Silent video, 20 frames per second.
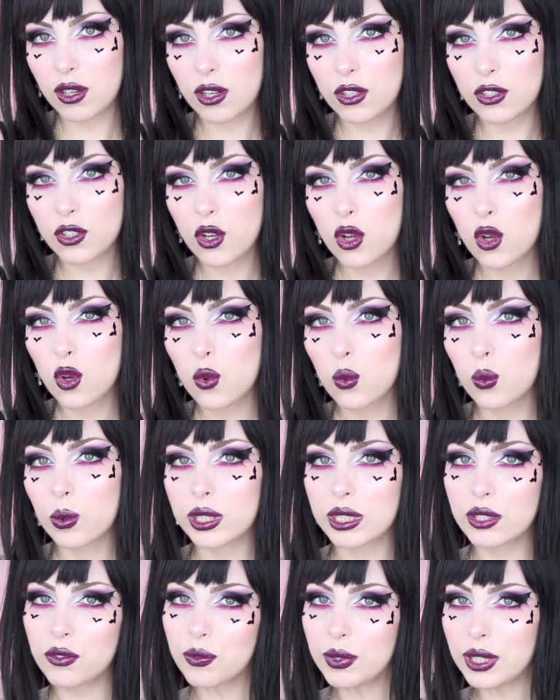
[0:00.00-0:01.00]
on
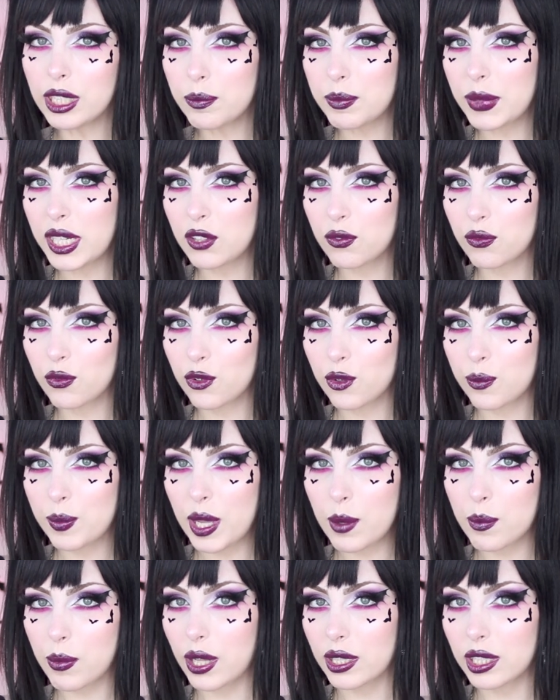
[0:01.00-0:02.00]
weren't really made for
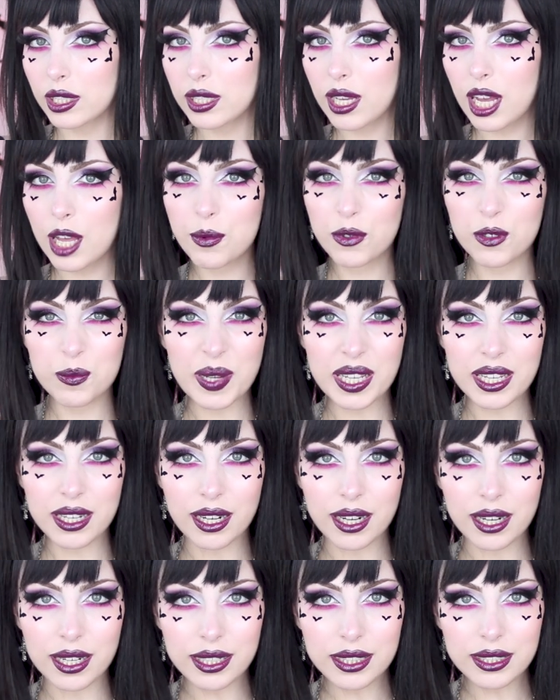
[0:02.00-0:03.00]
my body type or my
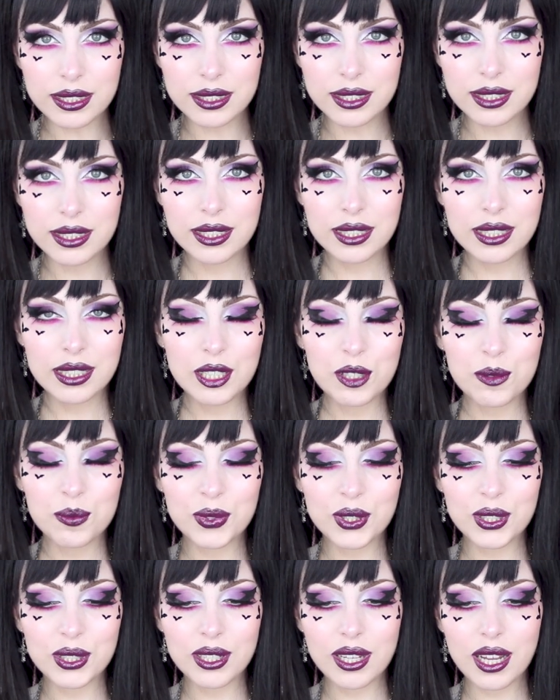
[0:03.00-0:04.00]
height,
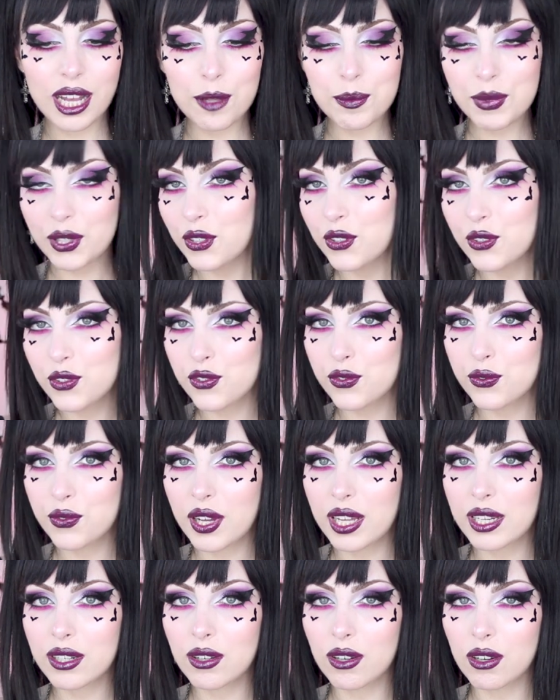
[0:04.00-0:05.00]
but I'm a huge
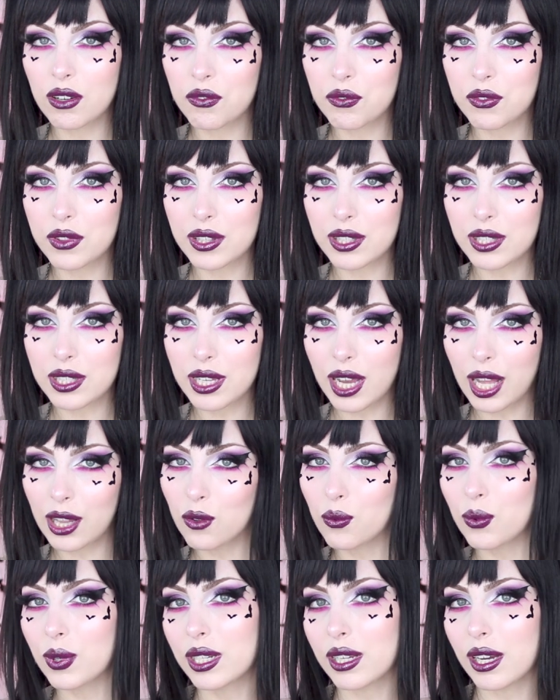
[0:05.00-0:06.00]
fan of the
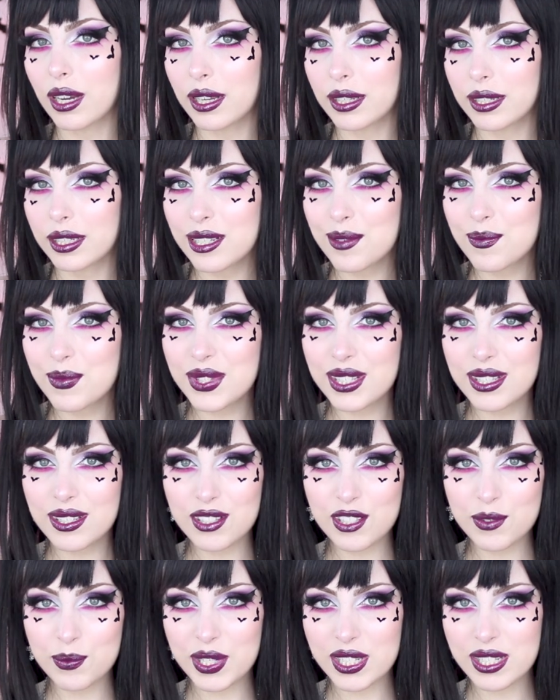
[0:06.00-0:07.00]
Halloween items,
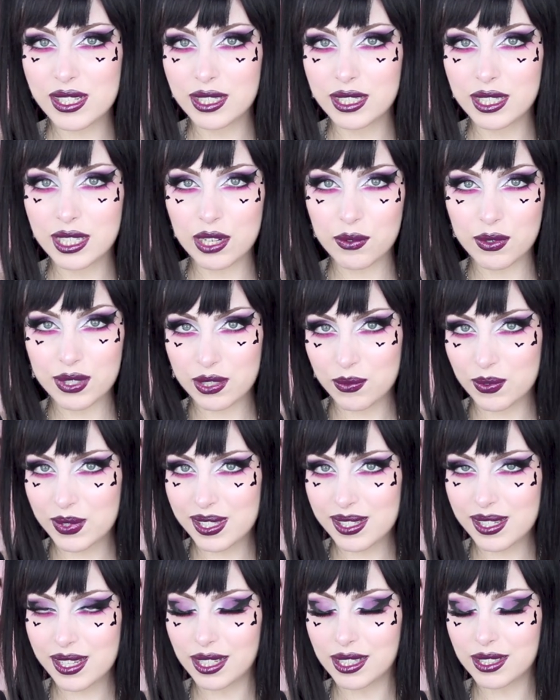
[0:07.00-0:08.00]
especially everything
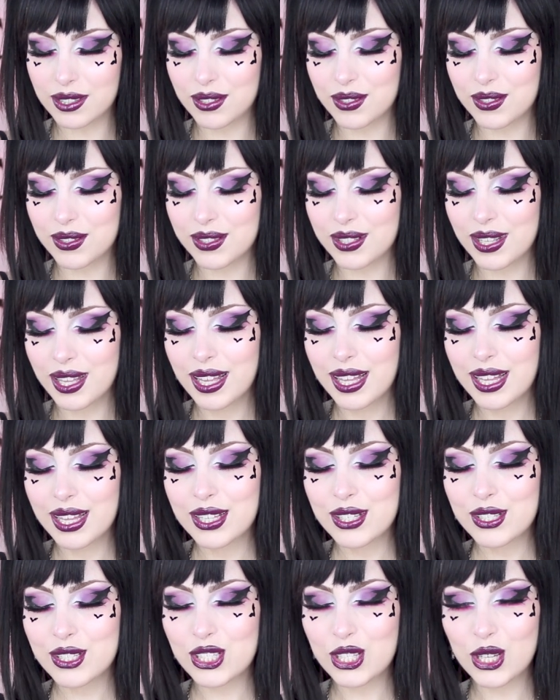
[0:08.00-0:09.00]
with skeletons.
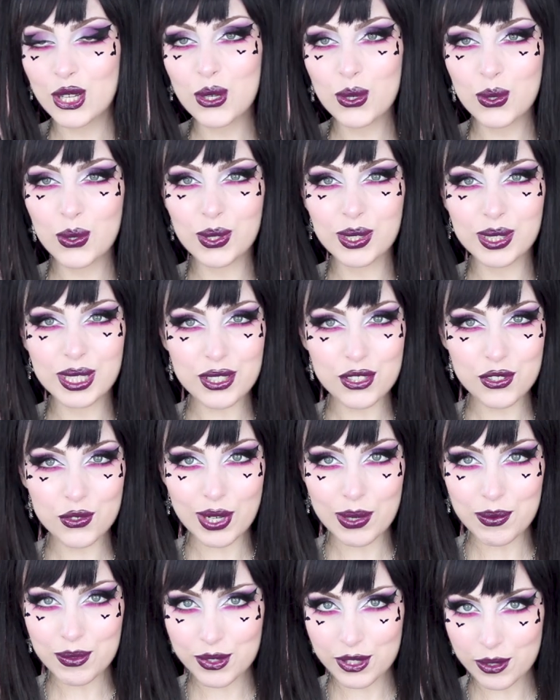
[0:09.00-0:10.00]
So let's
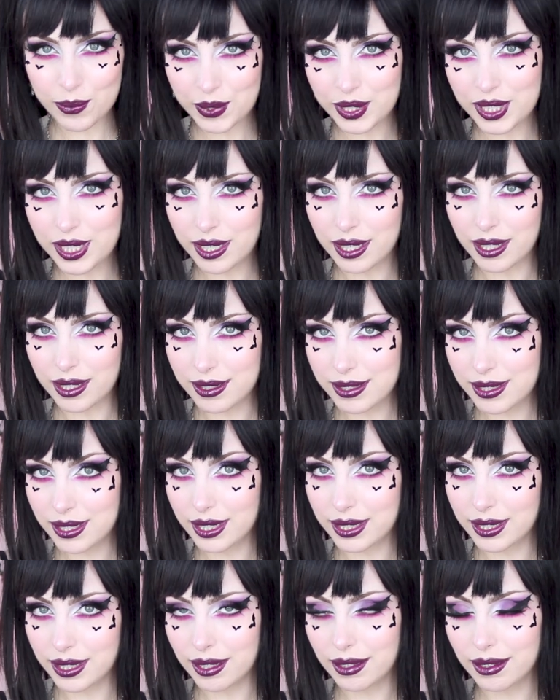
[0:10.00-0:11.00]
grab something else
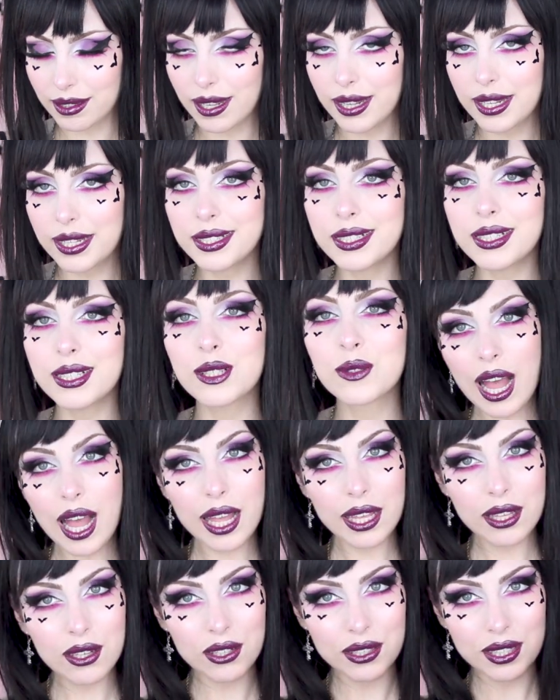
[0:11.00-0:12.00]
in that line.
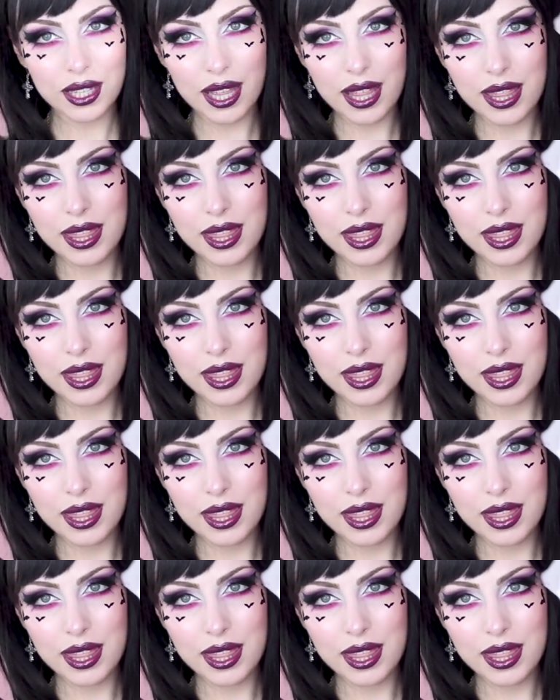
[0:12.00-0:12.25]
I got